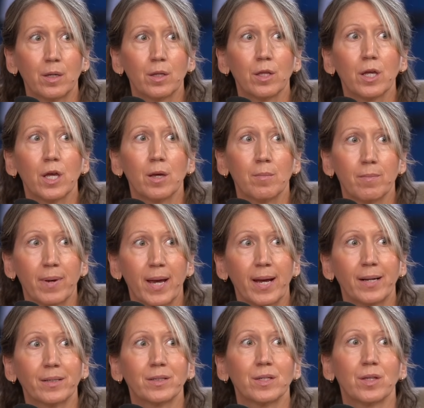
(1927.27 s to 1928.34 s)
the
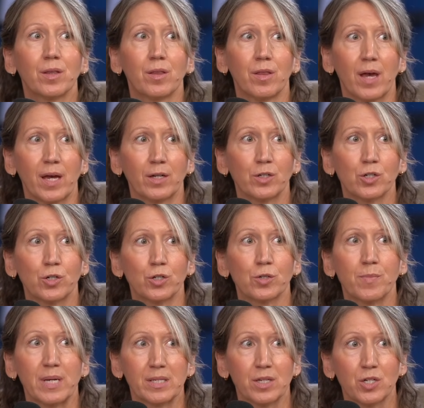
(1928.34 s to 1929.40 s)
impact that church
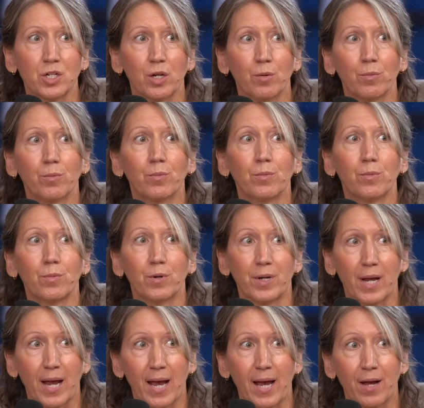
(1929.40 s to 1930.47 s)
messaging would
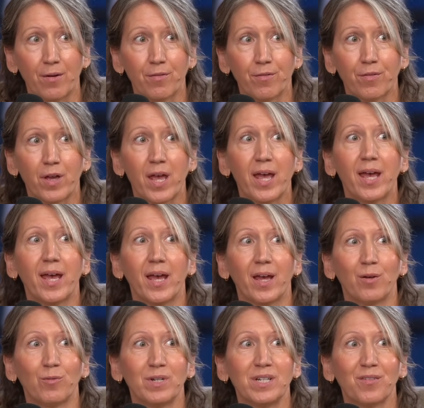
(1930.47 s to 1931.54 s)
have. And
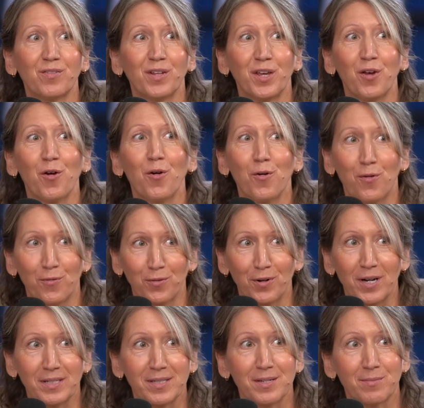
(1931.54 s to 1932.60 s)
we definitely
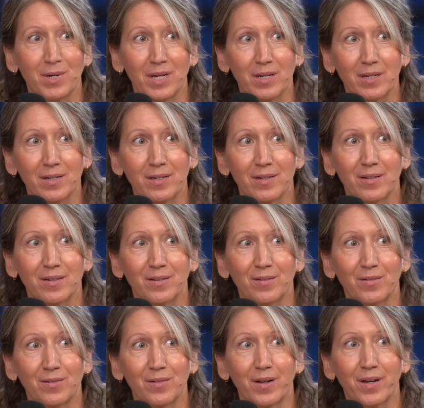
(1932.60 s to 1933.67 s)
overestimated
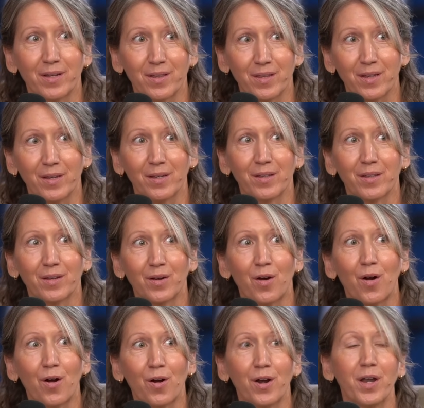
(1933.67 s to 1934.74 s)
I think,
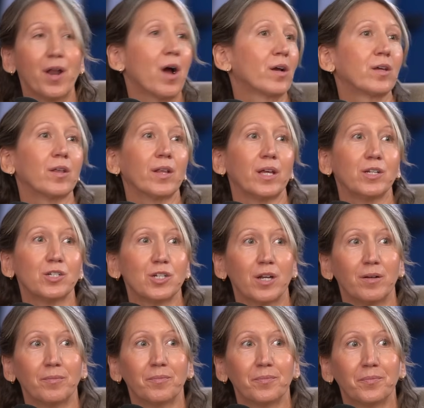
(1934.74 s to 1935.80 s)
our
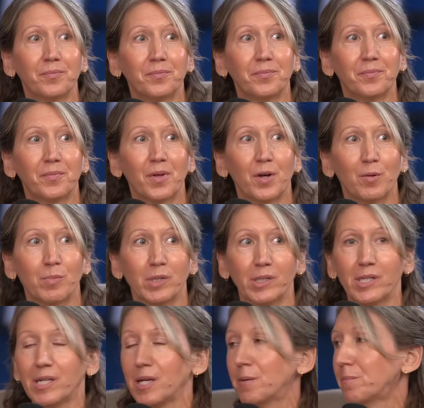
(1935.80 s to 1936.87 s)
inoculation
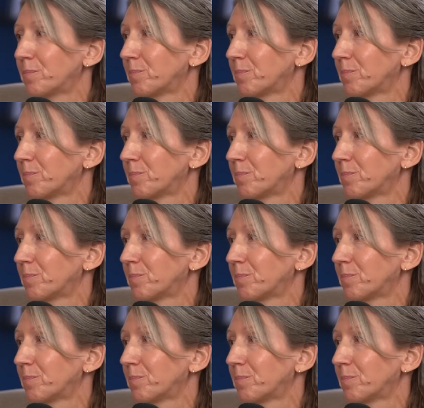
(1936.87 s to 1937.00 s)
ability.